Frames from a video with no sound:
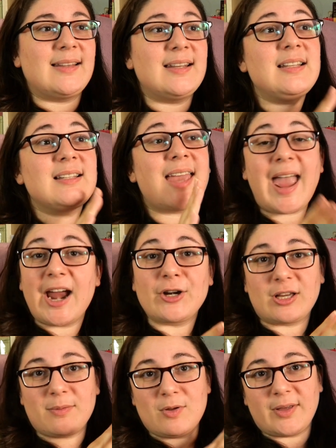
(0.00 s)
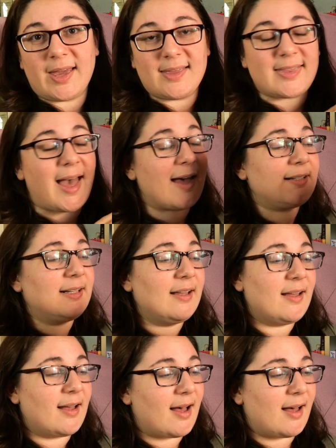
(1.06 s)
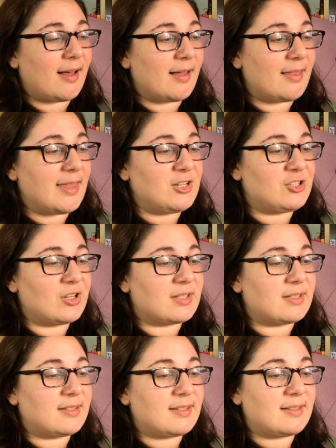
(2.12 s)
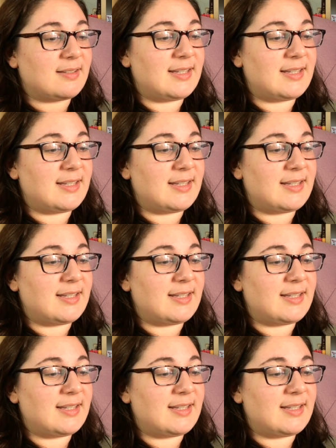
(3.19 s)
they didn't care to communicate that, they just